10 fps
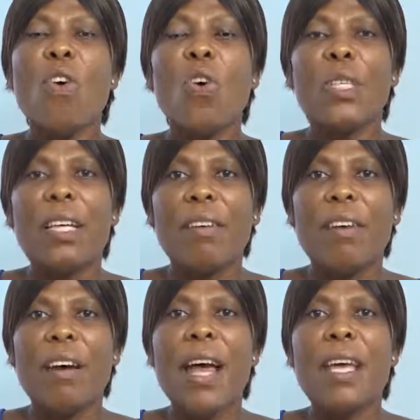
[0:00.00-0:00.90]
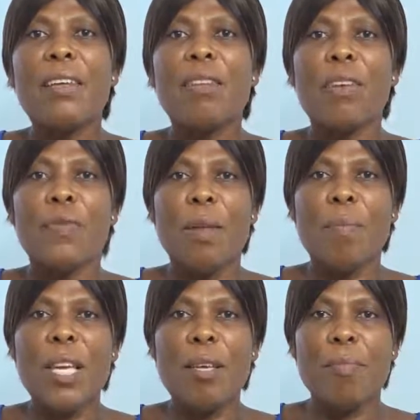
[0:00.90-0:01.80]
or the cry of the
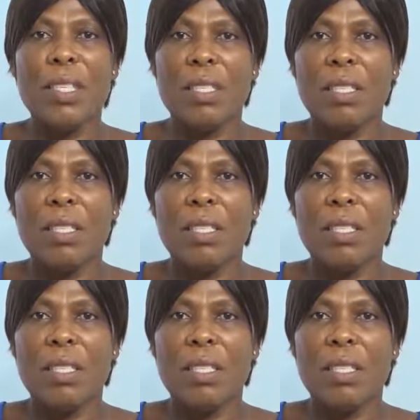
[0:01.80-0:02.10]
baby.